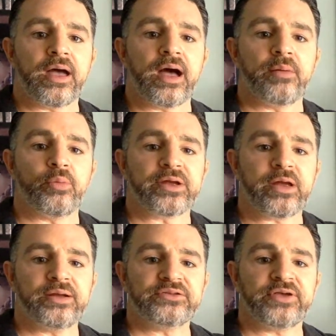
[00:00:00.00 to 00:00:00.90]

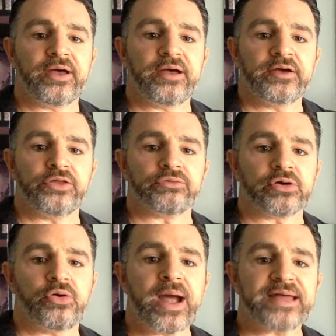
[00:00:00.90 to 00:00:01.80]
the
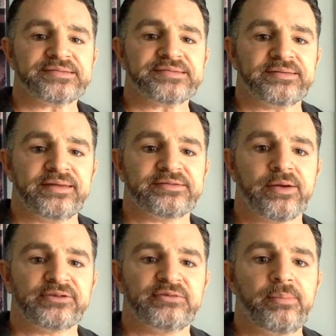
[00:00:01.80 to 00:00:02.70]
request is
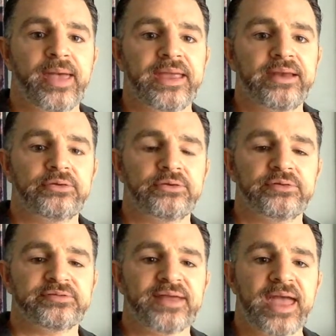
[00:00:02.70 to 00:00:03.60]
going to be made
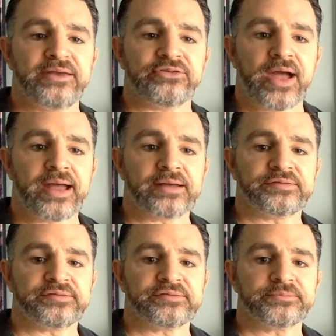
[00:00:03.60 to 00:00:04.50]
using
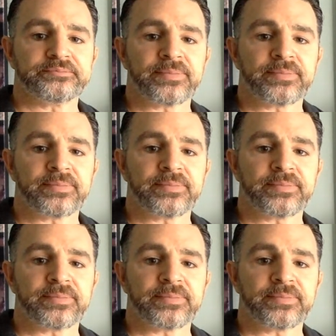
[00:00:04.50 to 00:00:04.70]
AJAX.